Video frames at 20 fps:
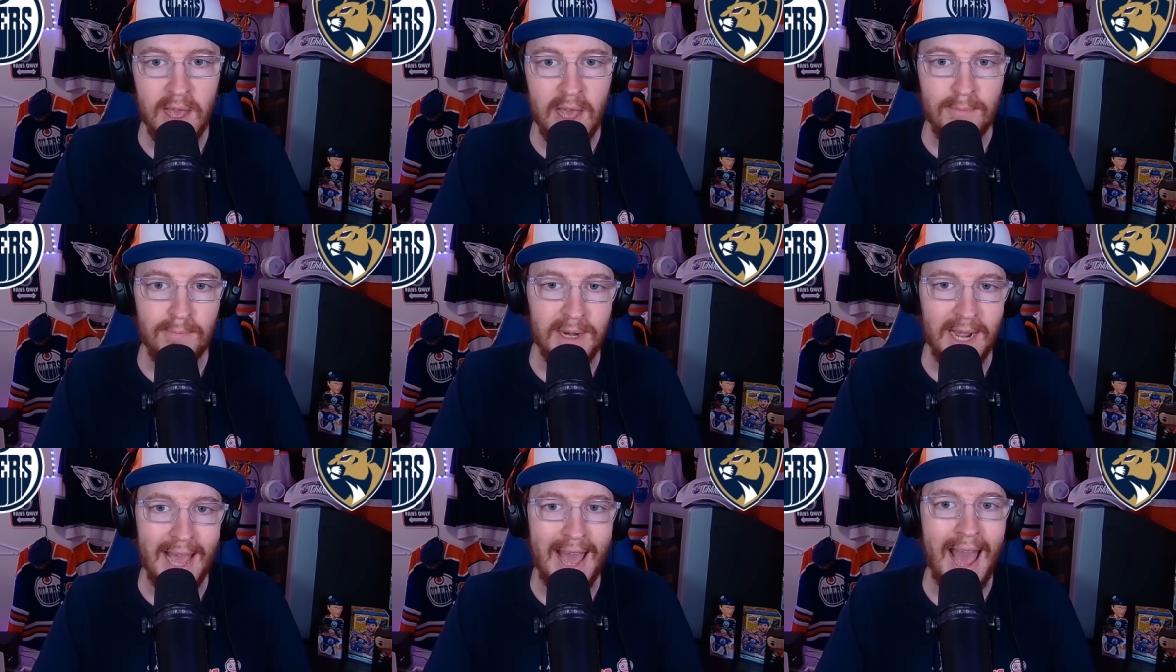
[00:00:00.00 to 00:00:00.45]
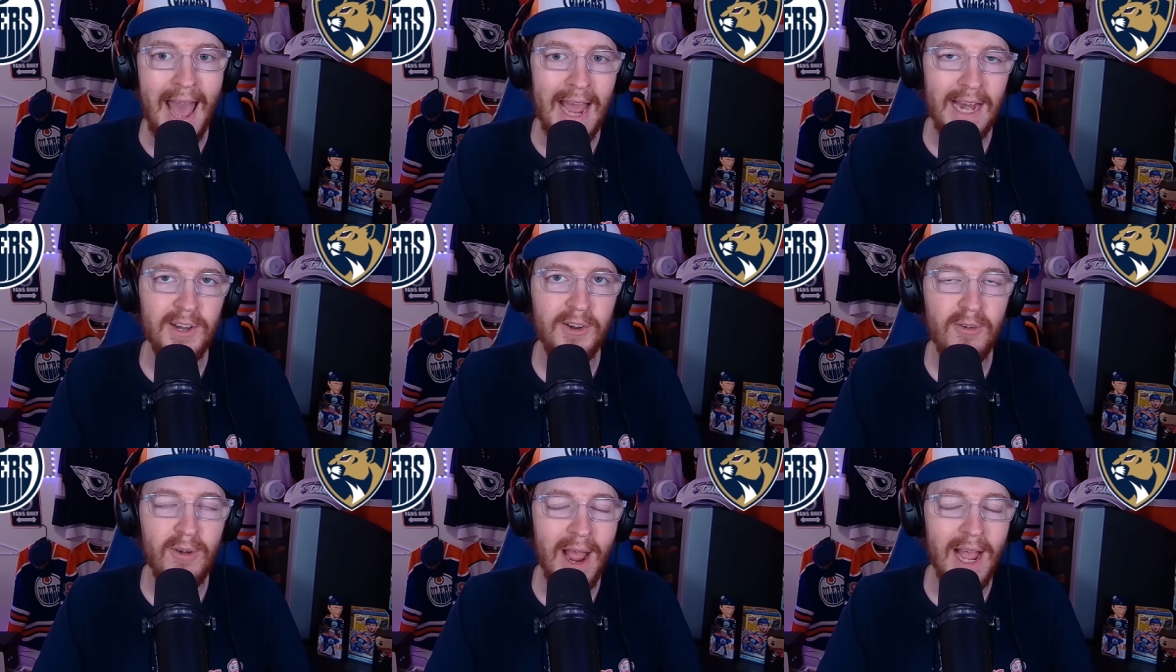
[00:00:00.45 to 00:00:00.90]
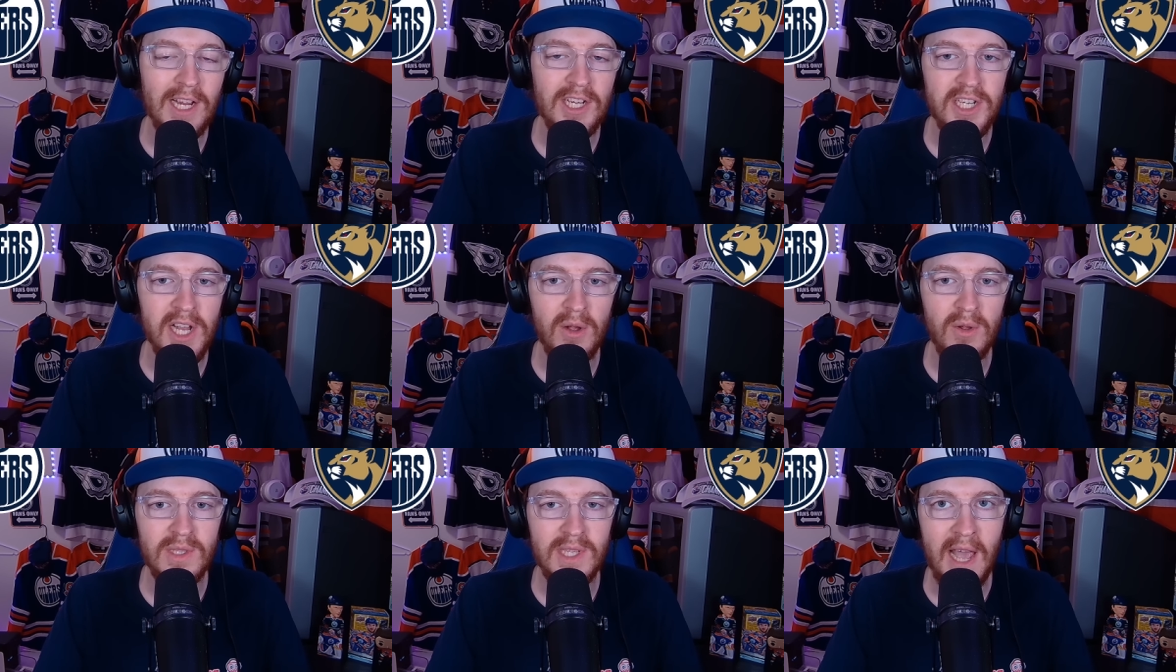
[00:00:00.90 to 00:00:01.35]
but I had
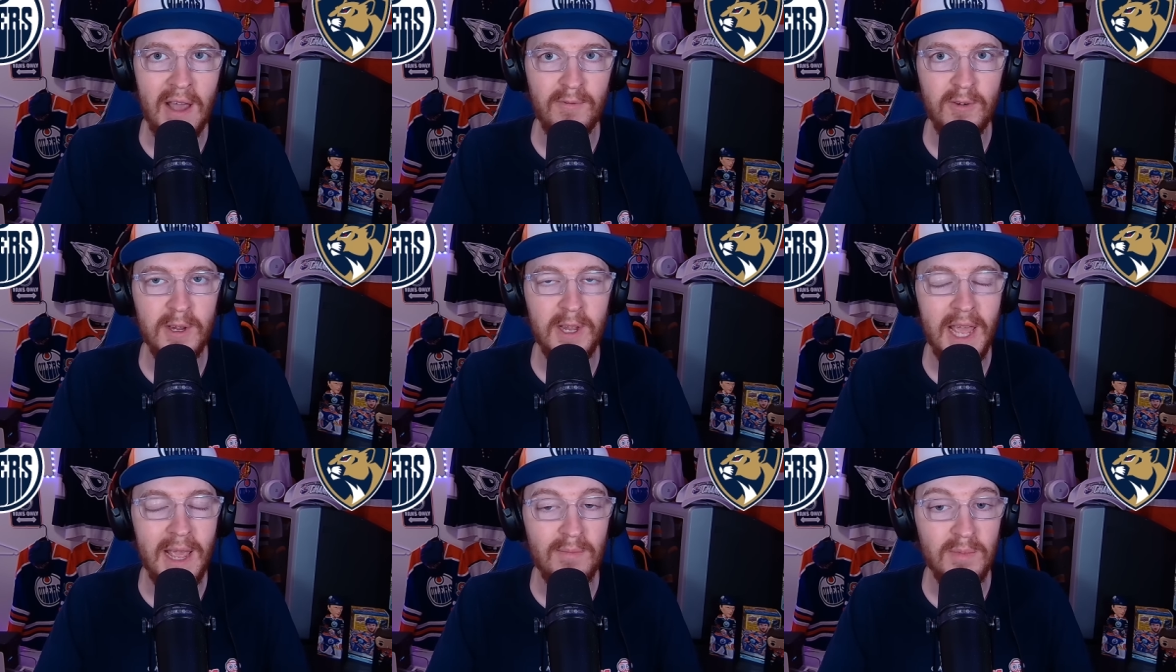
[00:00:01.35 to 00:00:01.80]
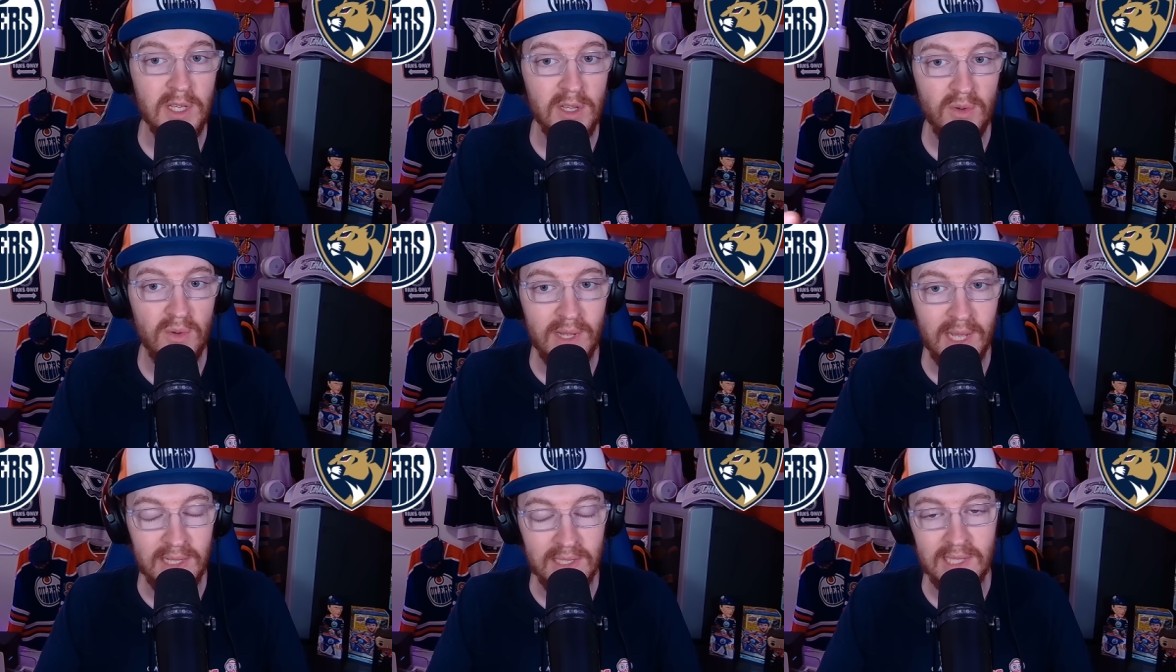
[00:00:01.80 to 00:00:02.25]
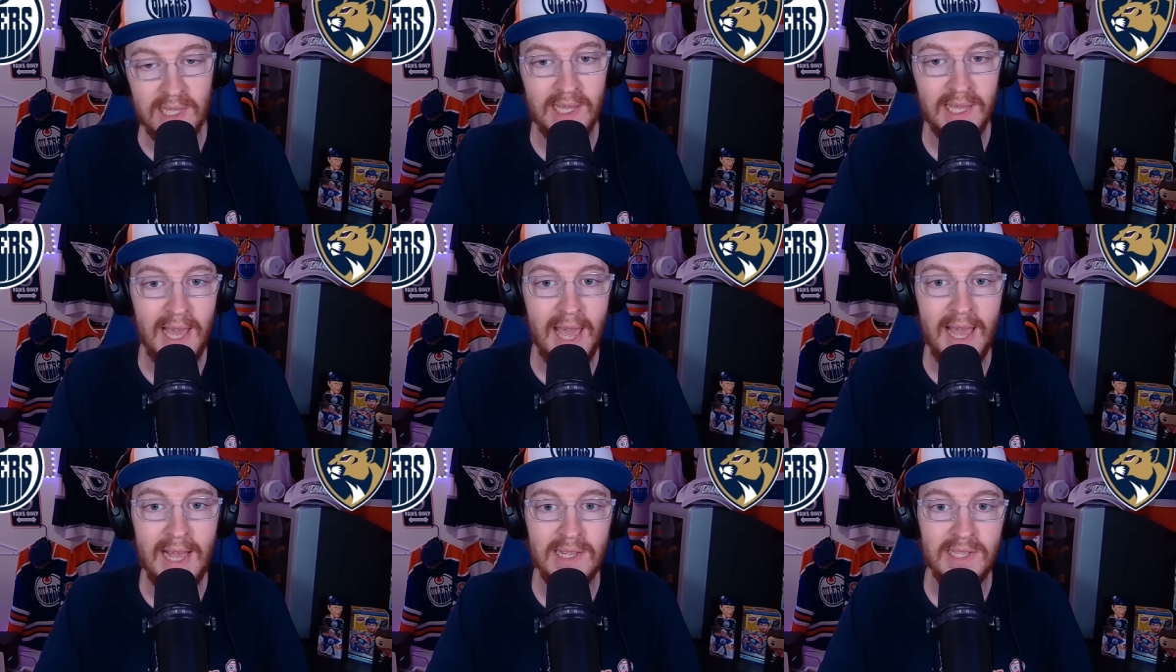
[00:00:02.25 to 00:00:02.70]
crash outs after Game 2 against the
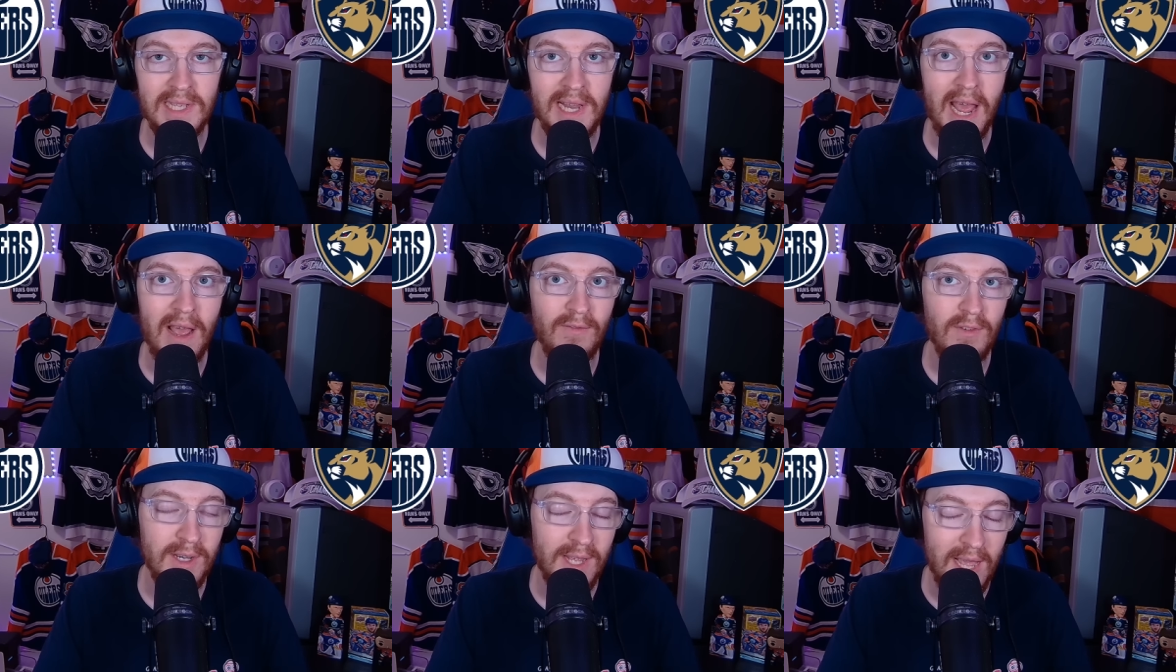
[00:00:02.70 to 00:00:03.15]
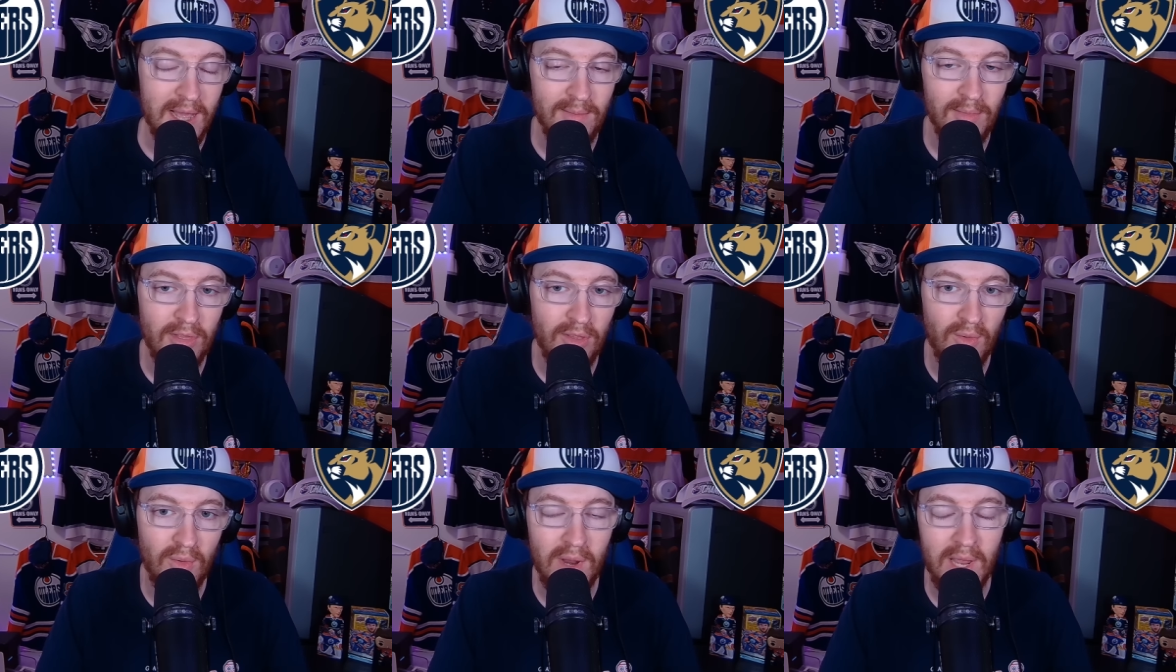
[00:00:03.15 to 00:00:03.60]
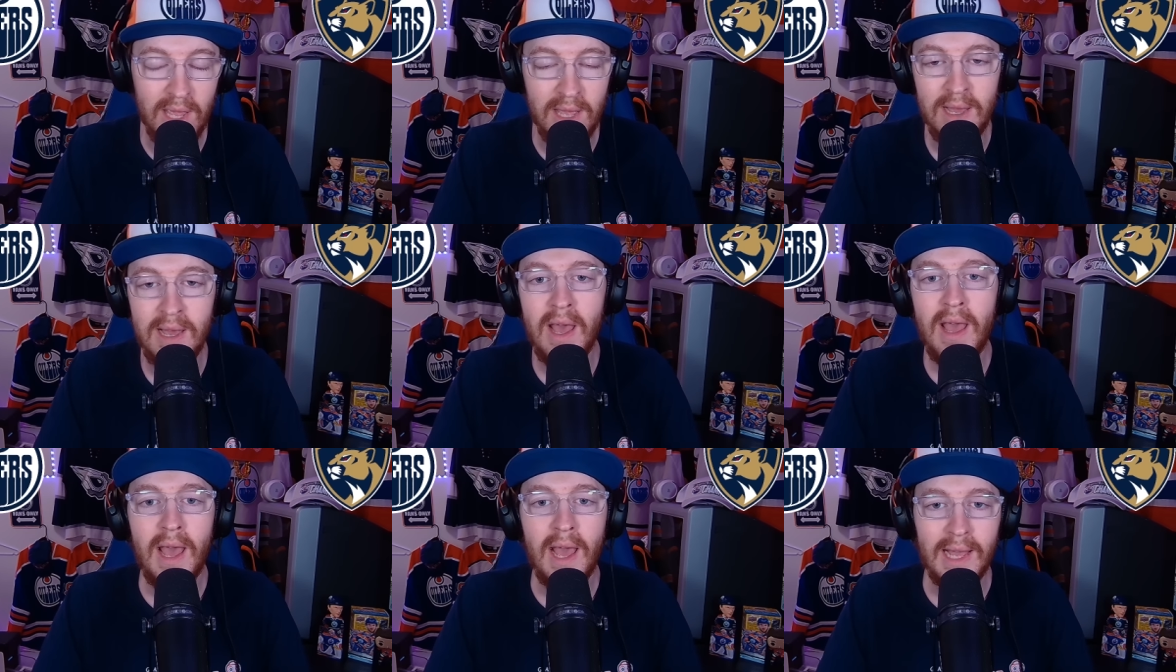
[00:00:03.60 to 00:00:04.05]
Kings and after Game 3
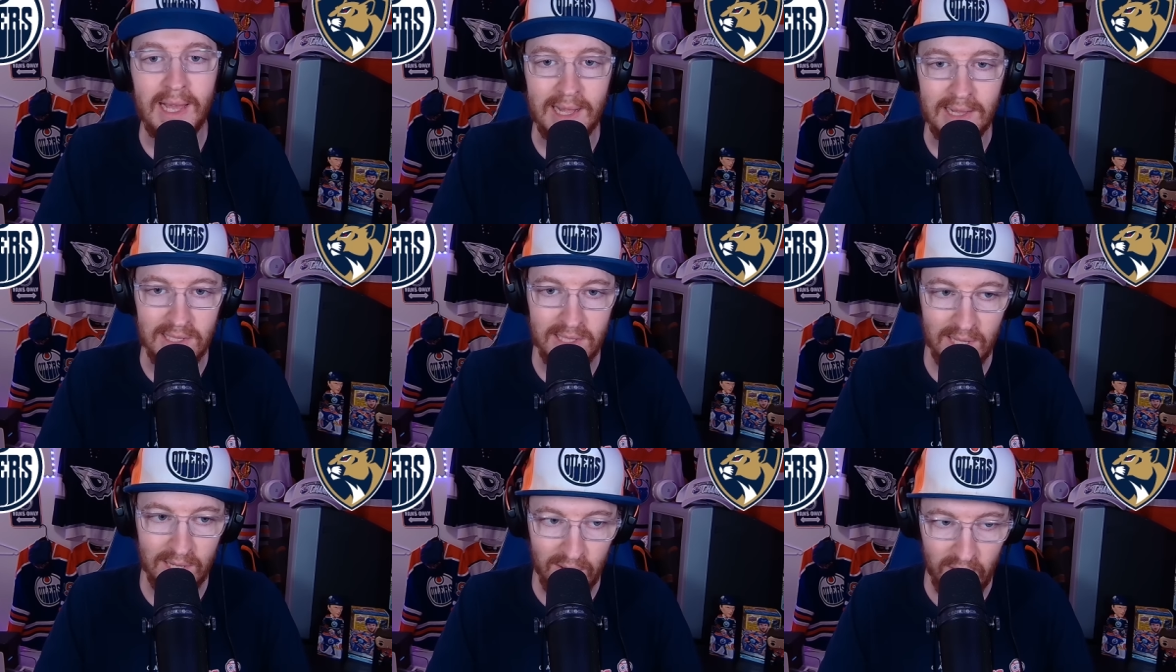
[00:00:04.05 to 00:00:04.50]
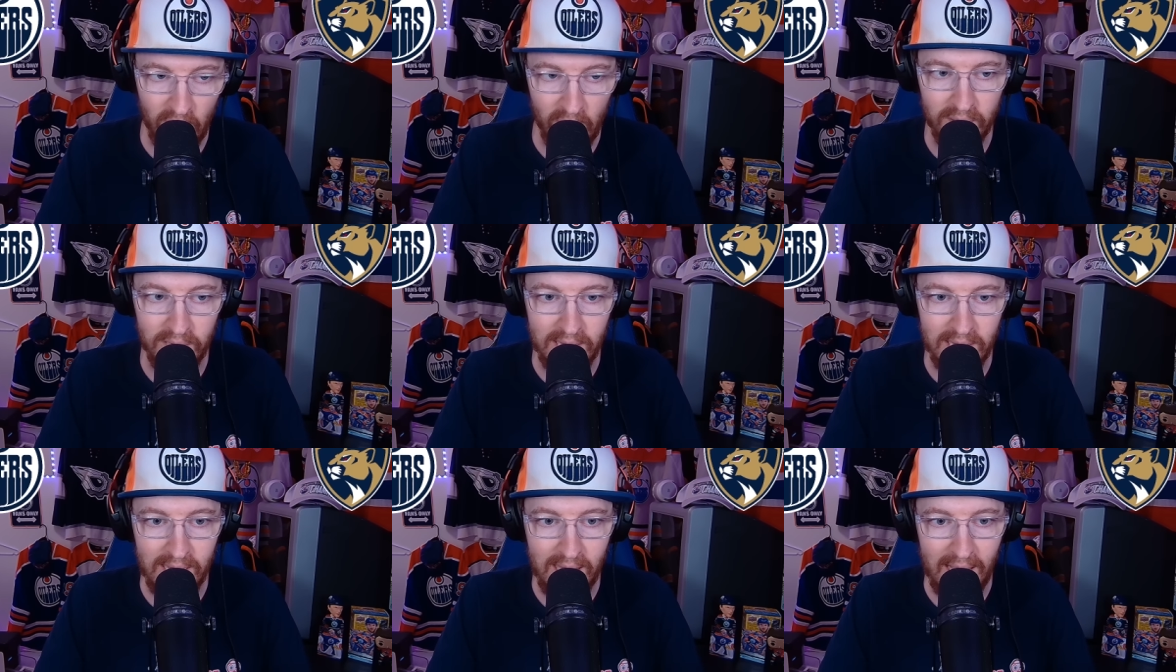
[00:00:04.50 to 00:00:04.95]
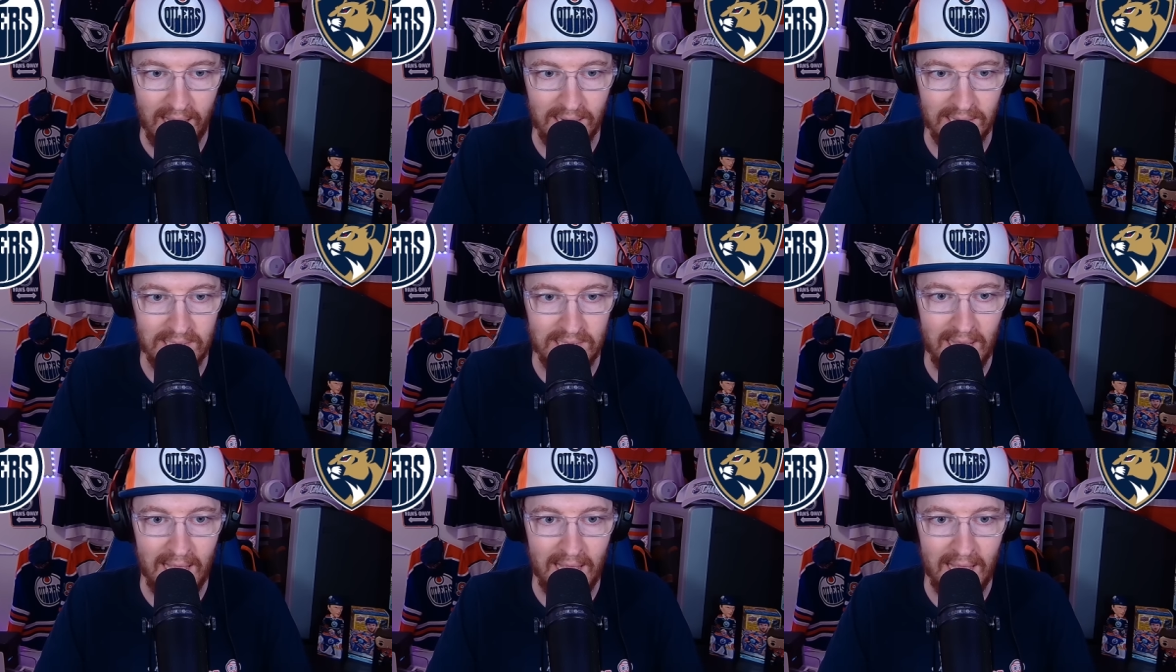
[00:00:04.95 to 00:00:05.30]
against the Golden Knights.